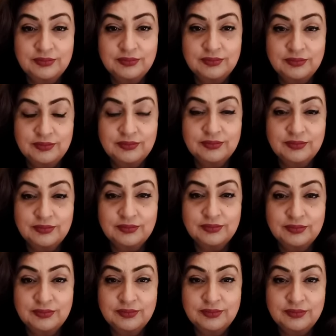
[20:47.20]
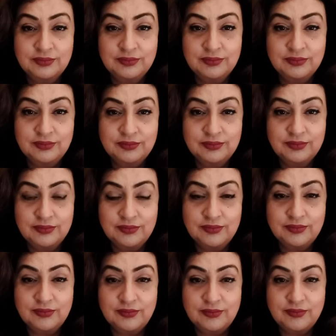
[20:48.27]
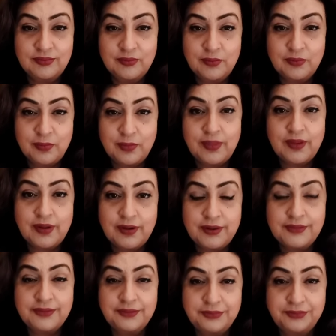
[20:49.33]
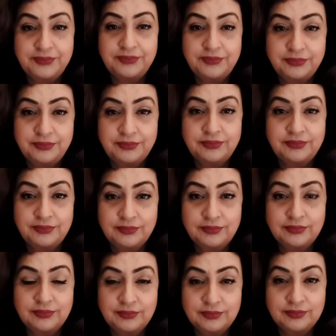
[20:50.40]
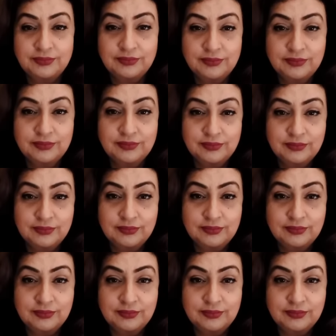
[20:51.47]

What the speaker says: [no speech]